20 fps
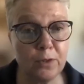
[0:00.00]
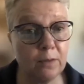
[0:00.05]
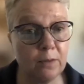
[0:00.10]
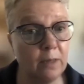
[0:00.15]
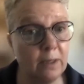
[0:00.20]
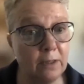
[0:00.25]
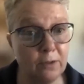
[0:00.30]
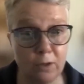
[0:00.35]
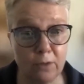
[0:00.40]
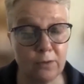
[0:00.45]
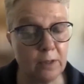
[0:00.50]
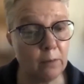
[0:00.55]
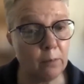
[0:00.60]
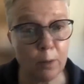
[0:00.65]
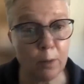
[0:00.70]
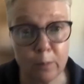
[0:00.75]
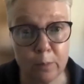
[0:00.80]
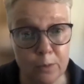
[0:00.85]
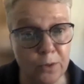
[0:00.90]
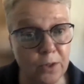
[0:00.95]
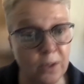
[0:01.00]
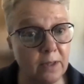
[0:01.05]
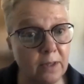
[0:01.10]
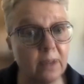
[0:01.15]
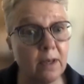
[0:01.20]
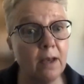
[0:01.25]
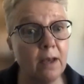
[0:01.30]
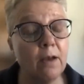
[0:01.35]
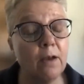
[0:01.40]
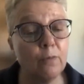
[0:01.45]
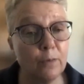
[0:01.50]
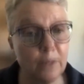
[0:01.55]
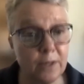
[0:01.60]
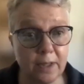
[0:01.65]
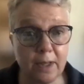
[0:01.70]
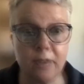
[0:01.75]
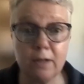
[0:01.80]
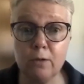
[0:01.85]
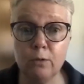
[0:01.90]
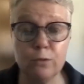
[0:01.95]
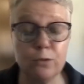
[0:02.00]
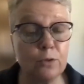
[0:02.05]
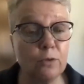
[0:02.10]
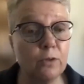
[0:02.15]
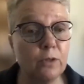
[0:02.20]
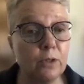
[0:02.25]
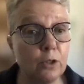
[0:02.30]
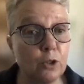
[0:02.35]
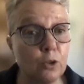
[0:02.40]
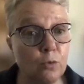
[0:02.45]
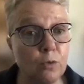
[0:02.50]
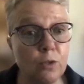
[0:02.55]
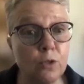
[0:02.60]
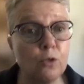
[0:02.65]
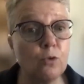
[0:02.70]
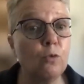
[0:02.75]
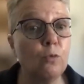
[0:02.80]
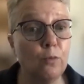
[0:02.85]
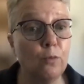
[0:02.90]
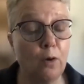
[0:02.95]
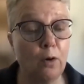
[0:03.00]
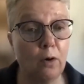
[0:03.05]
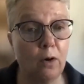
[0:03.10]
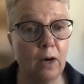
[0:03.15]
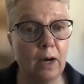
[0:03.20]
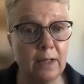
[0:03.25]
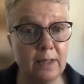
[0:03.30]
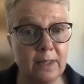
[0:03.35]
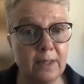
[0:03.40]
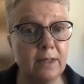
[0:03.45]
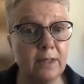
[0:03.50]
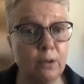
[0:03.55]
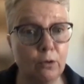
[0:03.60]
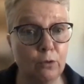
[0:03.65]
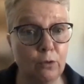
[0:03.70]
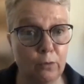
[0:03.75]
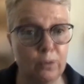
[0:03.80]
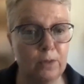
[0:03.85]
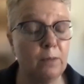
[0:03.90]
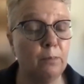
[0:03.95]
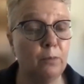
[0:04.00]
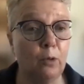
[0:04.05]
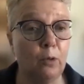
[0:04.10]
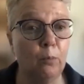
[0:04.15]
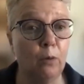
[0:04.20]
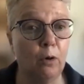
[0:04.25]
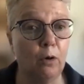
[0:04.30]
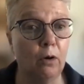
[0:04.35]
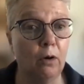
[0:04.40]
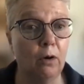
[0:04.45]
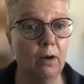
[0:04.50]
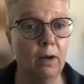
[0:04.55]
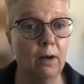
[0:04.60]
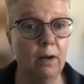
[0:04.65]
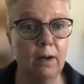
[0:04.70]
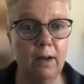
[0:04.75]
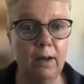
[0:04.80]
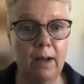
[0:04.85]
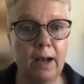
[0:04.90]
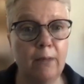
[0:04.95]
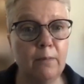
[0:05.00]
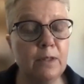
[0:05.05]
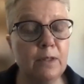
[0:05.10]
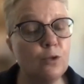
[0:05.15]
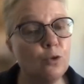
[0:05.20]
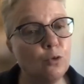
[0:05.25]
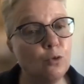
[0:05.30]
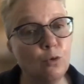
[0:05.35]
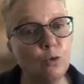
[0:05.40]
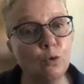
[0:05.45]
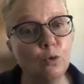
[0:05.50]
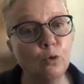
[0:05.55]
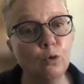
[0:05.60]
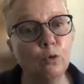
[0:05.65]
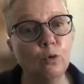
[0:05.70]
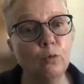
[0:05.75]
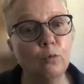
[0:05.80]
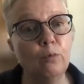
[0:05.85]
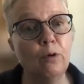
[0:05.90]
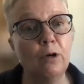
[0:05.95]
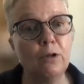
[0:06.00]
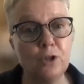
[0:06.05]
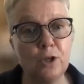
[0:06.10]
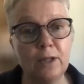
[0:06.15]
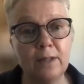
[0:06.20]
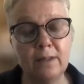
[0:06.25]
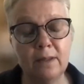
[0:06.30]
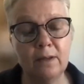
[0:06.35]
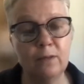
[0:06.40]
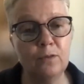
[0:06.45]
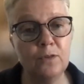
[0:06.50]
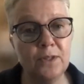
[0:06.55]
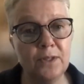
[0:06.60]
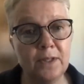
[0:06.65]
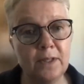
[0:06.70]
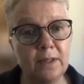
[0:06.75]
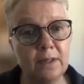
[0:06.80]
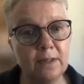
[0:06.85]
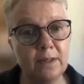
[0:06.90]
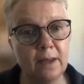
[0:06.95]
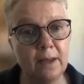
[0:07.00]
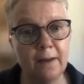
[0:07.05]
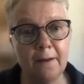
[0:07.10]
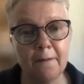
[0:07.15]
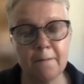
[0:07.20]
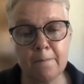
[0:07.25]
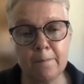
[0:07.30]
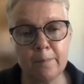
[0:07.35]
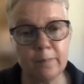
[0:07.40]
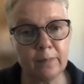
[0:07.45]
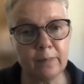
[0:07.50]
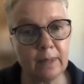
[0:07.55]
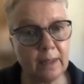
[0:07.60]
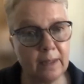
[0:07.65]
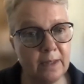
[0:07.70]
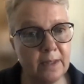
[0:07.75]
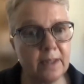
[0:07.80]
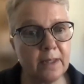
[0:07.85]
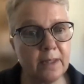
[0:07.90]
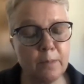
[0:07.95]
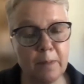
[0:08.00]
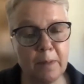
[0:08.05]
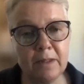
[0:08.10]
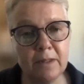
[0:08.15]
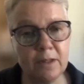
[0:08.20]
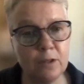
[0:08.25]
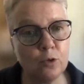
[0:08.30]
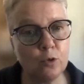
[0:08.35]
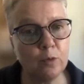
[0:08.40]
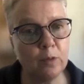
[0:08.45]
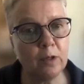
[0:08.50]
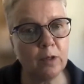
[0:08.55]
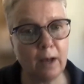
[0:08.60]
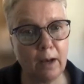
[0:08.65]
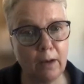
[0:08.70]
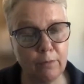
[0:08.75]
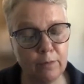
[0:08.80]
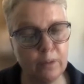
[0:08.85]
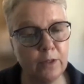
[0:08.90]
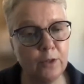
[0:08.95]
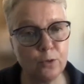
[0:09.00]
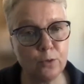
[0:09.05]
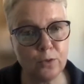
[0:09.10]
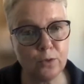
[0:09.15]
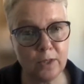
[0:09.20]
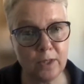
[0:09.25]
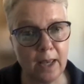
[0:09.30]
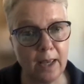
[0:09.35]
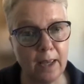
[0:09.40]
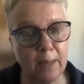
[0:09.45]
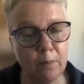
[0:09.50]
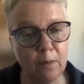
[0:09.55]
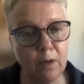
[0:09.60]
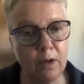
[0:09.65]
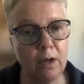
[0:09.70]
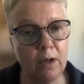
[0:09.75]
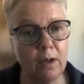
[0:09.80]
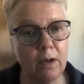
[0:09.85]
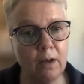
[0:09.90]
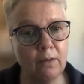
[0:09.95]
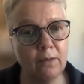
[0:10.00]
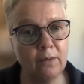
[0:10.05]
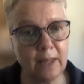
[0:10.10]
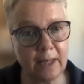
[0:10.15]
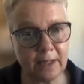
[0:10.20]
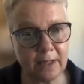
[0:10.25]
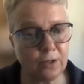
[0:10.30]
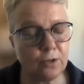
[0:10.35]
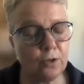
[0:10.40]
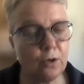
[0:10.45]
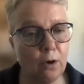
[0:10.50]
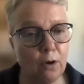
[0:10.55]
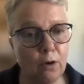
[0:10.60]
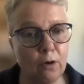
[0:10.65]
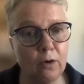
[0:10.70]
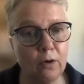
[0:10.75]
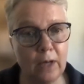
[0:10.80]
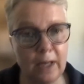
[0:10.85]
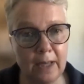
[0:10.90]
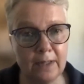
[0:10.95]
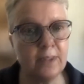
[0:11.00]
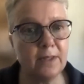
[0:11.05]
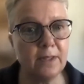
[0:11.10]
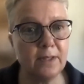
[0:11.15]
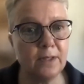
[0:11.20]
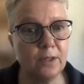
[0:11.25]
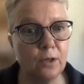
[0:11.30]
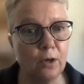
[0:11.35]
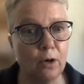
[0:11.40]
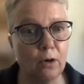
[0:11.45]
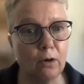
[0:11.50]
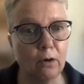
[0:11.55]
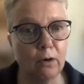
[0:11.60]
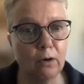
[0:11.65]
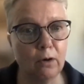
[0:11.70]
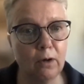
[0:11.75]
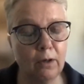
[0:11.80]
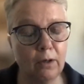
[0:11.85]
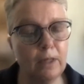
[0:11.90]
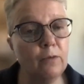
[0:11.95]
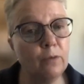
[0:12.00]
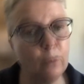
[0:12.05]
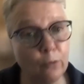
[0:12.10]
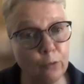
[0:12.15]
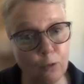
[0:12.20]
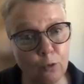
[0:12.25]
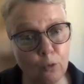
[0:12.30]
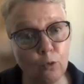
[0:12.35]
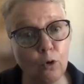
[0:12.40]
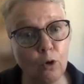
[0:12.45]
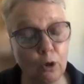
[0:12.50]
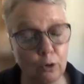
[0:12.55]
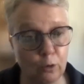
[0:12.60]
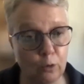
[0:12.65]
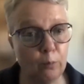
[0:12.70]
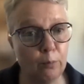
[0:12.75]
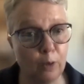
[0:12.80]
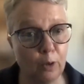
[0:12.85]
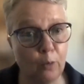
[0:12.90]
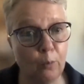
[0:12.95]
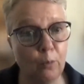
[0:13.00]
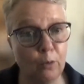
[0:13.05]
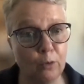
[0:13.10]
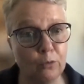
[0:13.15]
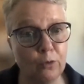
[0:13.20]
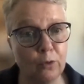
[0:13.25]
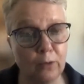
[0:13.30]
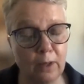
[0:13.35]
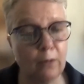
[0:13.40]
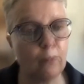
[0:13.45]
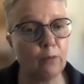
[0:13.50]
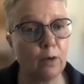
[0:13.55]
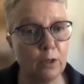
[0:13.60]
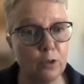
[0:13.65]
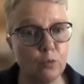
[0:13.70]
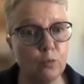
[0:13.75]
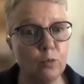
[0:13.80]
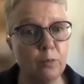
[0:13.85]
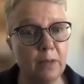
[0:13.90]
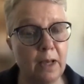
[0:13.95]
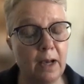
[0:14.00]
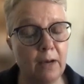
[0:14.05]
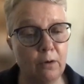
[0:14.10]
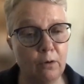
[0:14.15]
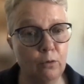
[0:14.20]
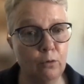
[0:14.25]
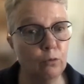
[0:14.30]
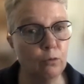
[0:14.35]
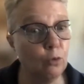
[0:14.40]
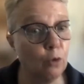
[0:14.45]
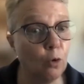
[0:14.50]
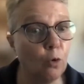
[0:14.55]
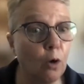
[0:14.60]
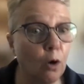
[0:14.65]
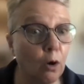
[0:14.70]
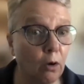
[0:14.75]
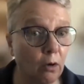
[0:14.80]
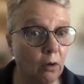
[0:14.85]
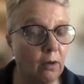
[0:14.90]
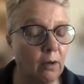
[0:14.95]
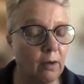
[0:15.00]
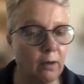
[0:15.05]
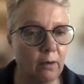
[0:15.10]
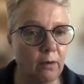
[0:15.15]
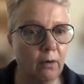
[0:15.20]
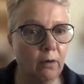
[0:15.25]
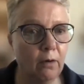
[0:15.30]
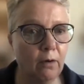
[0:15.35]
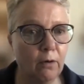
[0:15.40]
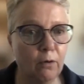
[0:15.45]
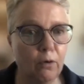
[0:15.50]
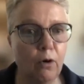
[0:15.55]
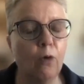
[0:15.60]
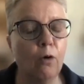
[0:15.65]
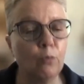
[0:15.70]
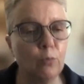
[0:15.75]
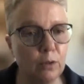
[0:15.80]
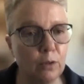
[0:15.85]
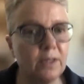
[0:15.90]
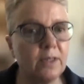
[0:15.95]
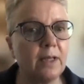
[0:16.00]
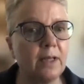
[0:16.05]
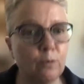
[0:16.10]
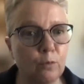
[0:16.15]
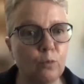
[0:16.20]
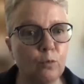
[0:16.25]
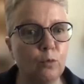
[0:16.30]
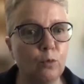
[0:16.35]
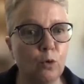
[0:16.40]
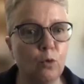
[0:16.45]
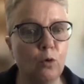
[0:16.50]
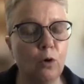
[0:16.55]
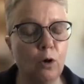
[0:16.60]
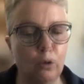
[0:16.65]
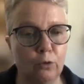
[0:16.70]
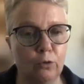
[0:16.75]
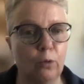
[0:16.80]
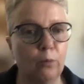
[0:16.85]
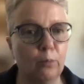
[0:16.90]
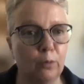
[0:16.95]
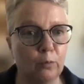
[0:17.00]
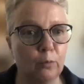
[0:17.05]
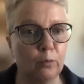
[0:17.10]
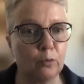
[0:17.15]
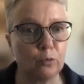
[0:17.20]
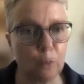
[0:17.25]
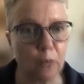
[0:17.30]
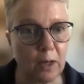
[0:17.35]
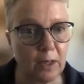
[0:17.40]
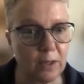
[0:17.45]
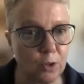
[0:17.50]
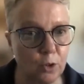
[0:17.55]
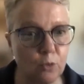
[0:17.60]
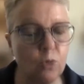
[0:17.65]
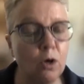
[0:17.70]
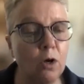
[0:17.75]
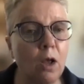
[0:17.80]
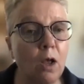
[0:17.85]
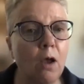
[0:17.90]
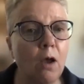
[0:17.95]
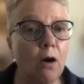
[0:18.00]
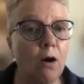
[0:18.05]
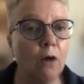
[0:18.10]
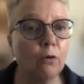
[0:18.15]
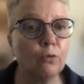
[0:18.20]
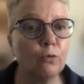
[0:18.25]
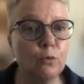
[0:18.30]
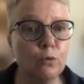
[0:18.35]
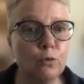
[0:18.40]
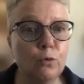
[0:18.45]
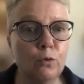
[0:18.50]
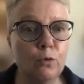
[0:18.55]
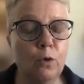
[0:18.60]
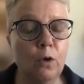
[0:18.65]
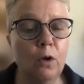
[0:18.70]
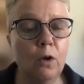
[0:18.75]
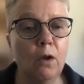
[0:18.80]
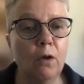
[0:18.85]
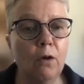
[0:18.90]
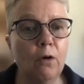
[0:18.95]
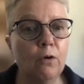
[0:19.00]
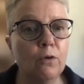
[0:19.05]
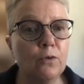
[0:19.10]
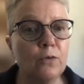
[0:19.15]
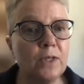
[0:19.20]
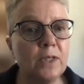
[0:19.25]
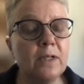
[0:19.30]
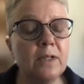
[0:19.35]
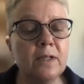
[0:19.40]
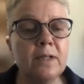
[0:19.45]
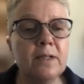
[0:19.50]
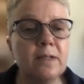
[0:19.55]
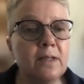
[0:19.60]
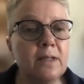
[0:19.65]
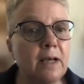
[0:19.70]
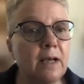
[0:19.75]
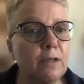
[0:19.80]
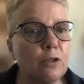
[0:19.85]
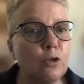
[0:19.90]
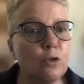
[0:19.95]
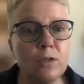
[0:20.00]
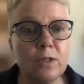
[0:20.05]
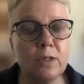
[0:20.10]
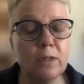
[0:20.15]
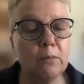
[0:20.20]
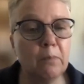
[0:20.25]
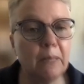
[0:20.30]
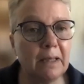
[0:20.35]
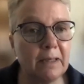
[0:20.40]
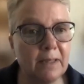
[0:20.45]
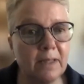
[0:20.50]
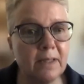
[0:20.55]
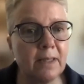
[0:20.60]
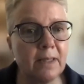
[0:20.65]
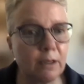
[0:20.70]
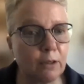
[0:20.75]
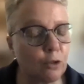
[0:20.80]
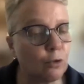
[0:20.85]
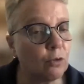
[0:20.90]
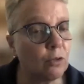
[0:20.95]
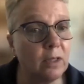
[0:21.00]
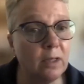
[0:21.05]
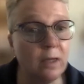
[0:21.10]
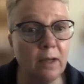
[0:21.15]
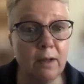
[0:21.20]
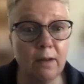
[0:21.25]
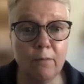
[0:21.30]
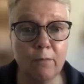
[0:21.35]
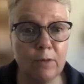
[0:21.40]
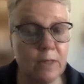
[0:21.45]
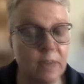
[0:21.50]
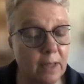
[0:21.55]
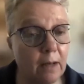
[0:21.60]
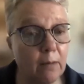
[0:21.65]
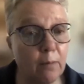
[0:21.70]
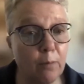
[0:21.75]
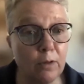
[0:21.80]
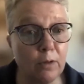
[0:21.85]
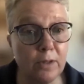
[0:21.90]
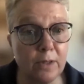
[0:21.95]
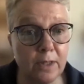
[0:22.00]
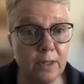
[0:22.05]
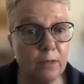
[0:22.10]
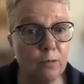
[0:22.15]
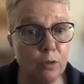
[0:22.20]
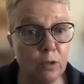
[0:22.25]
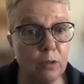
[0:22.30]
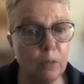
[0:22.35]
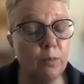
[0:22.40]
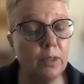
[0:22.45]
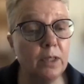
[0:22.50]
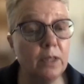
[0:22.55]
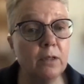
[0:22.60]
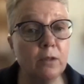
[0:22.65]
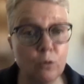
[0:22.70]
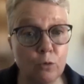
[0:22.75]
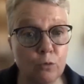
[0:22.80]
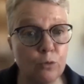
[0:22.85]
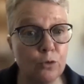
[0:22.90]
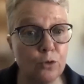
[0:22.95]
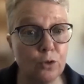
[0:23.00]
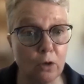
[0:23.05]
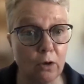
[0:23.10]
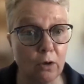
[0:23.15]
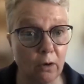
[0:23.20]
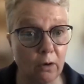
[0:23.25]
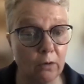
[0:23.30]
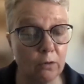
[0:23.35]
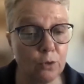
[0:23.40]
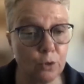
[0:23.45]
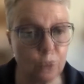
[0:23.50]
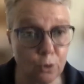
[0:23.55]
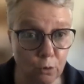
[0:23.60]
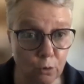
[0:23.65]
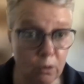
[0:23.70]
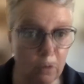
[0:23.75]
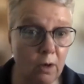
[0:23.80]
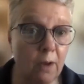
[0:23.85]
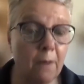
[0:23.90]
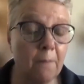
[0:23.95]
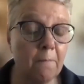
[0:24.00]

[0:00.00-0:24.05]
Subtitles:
intent and purposes, fiscal consolidation is over at the end of September. I mean, the budget deficit is expected to be roughly the same next year and this year, even though unemployment on average will be lower or will start with a lower unemployment rate. So on a cyclically adjusted basis, actually, fiscal policy will be looser. So